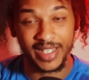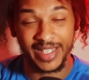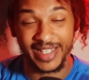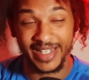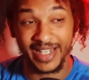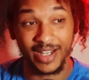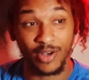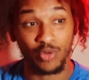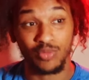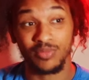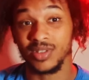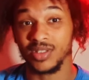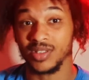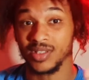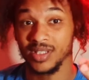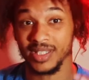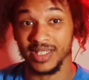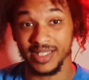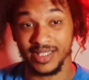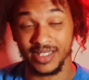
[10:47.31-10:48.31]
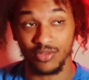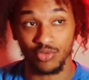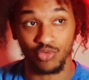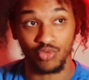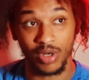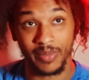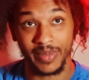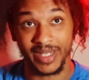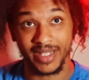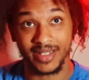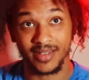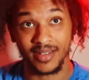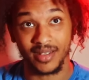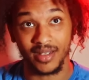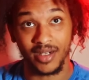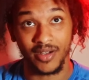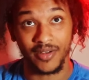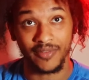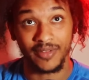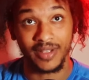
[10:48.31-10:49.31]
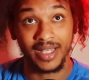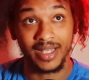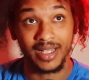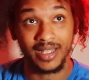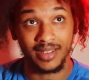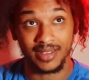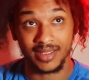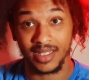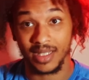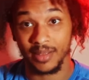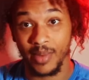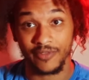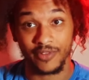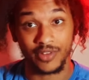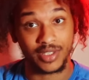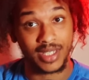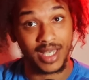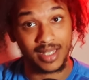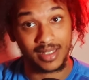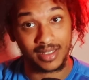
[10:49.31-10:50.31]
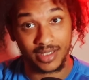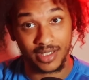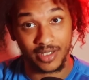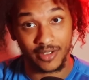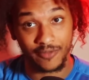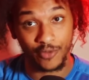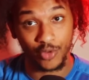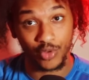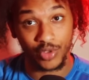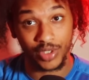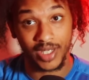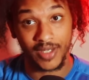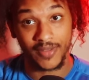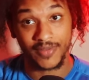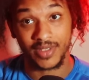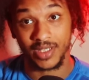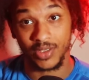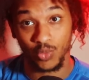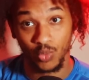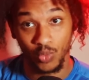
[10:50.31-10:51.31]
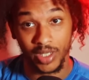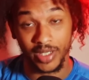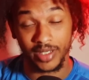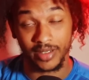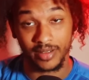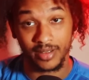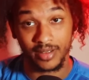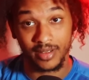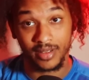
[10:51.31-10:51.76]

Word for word: it almost is reminiscent of Islam versus Alexander Volkanovski 1,